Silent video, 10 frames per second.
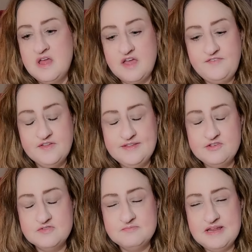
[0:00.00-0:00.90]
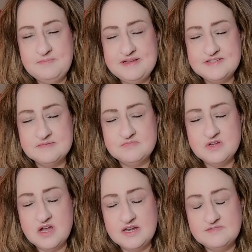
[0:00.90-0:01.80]
I feel like there may be some
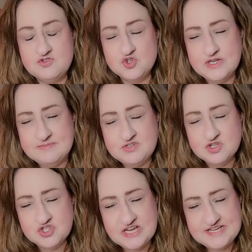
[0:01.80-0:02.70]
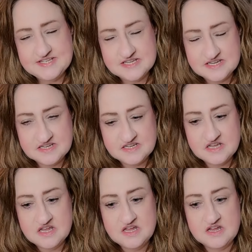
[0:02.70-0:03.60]
kind of dreams you're chasing.
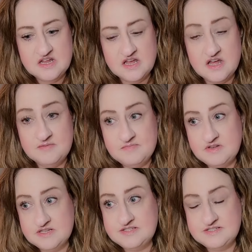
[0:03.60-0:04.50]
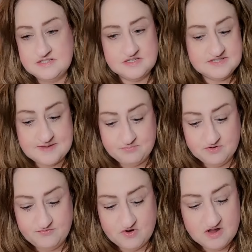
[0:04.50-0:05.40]
This is
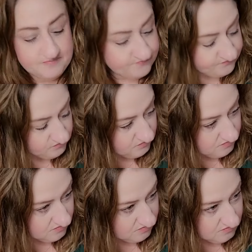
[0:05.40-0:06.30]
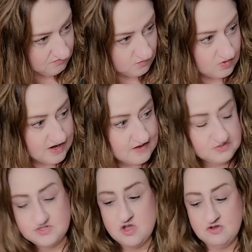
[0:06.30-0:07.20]
separate from what I
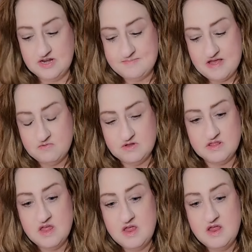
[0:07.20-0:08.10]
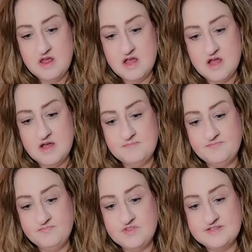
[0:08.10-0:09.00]
was talking about with,
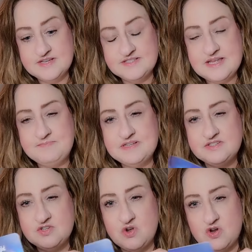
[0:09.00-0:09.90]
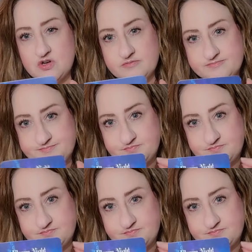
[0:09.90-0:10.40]
this acceptance card